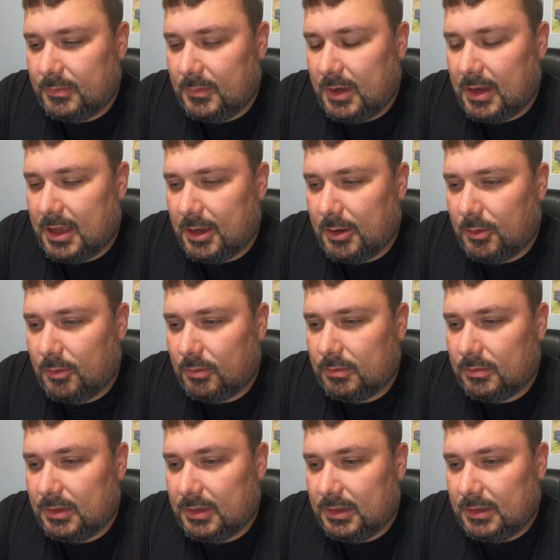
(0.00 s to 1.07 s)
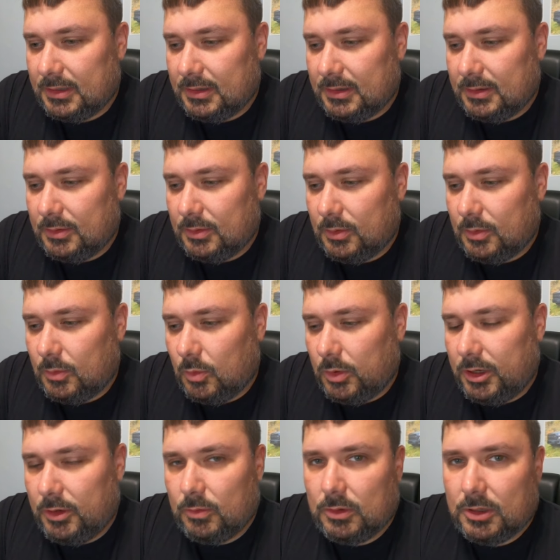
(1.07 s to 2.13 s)
Now,
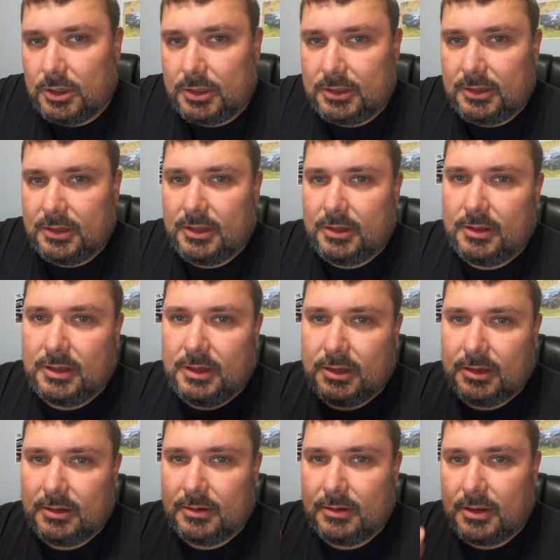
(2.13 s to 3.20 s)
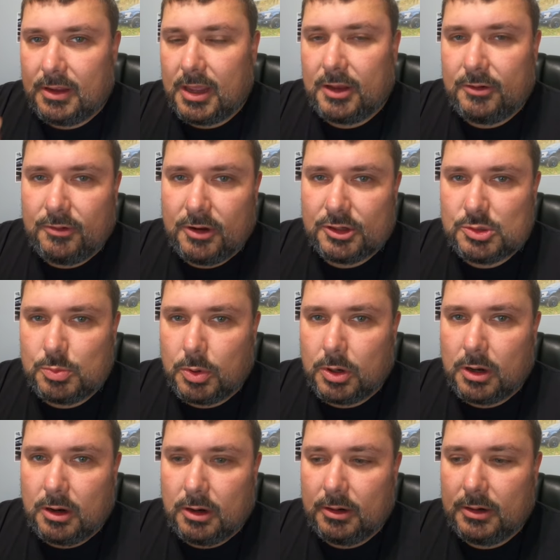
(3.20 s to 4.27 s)
when you looked in the address
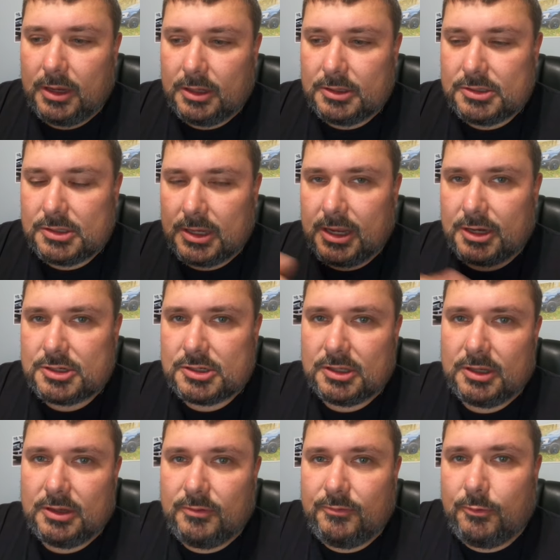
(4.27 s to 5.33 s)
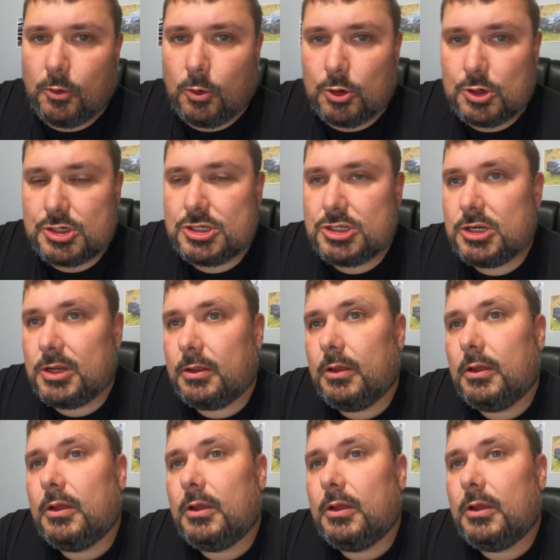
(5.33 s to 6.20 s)
bar, it's actually forge.